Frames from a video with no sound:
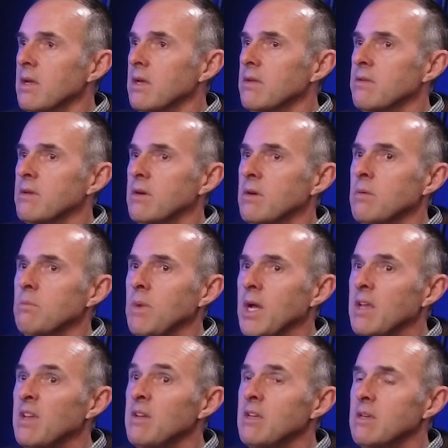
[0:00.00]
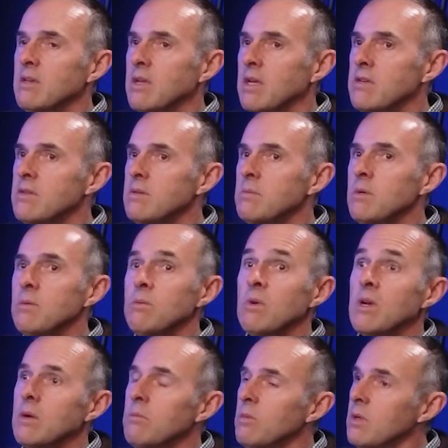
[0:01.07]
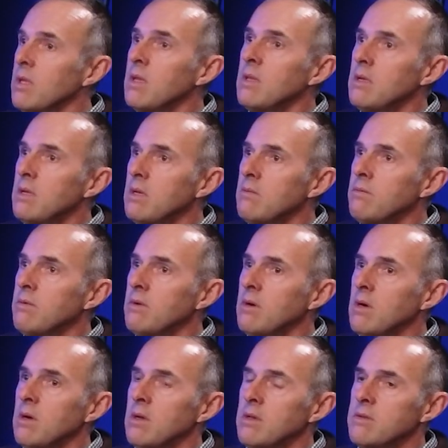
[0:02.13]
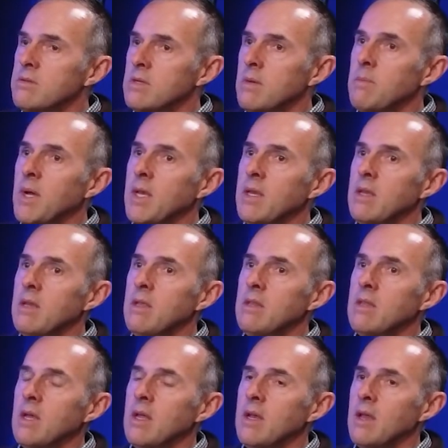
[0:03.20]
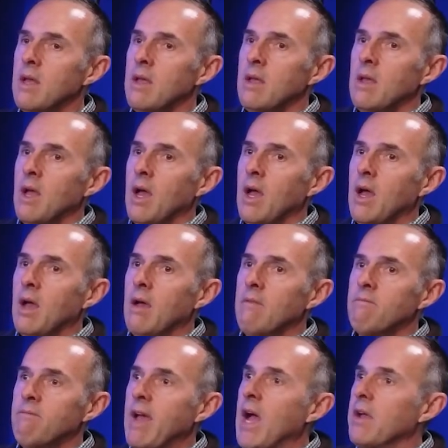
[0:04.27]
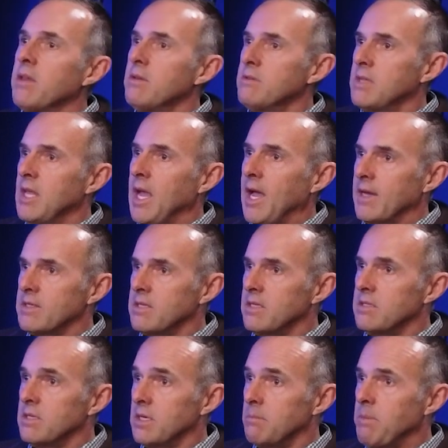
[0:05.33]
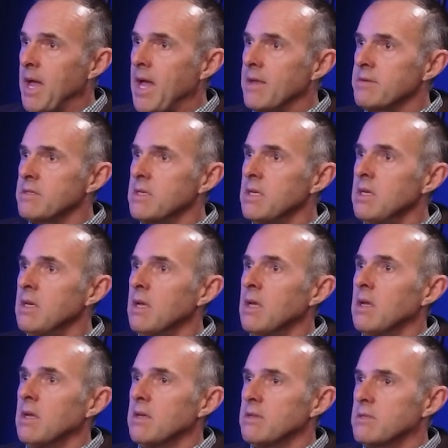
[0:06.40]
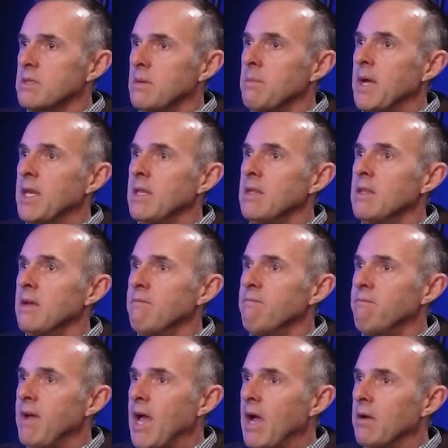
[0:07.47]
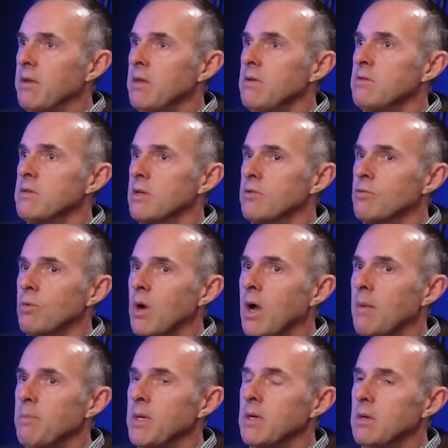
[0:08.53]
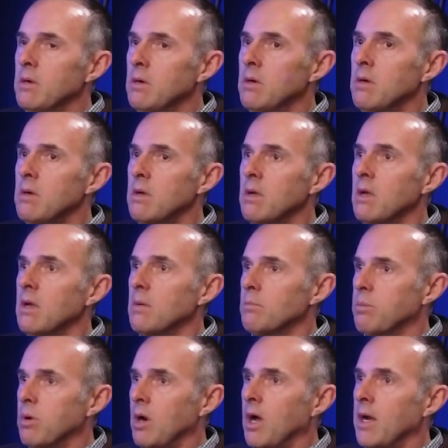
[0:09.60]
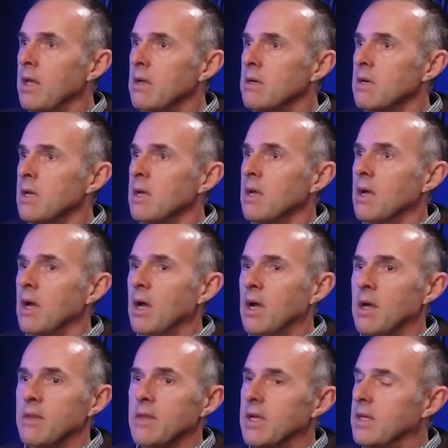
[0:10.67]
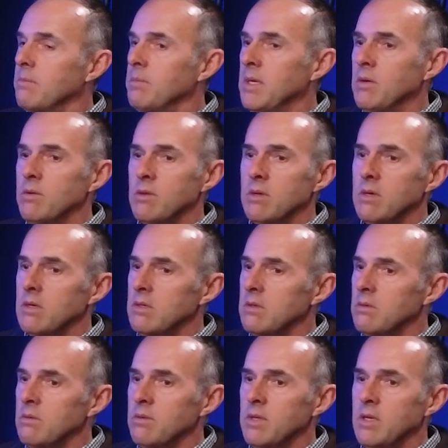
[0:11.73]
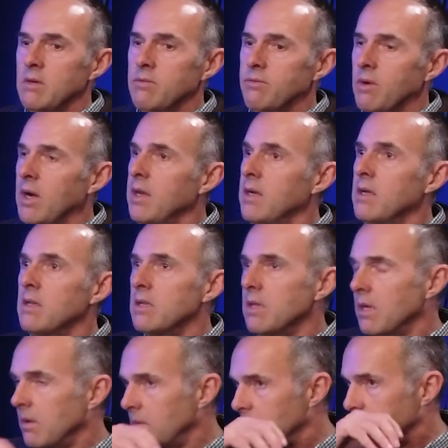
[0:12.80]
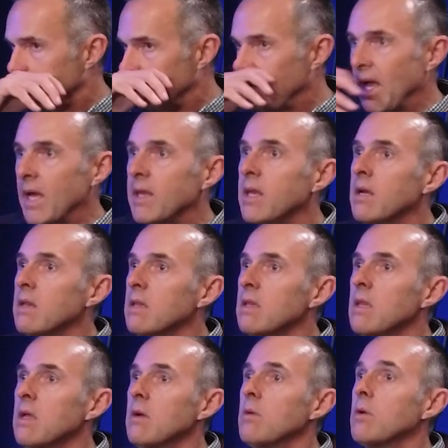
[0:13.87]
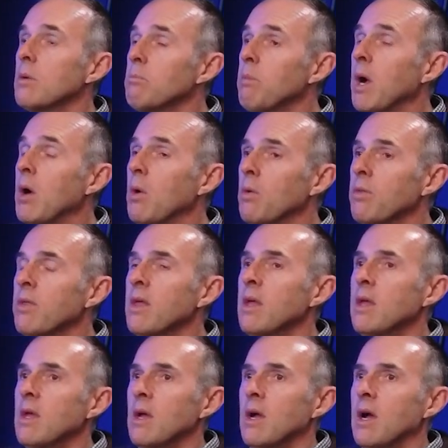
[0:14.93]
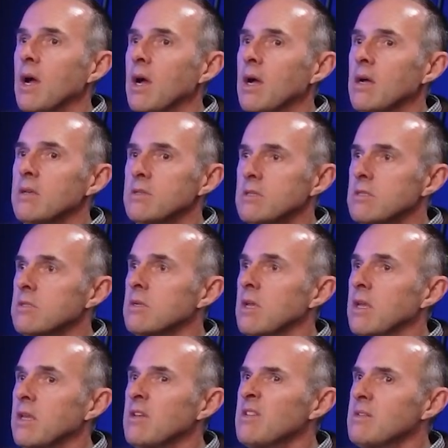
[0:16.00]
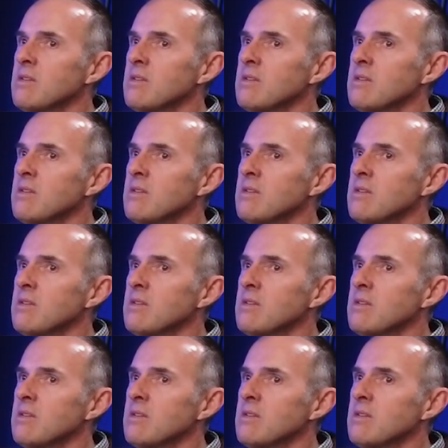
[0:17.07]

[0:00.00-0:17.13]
So my customer, what I'm really looking for is somebody that values the access to capacity, somebody that values a drop and hook product that can be on the front end of the load or the back end of the load or both. And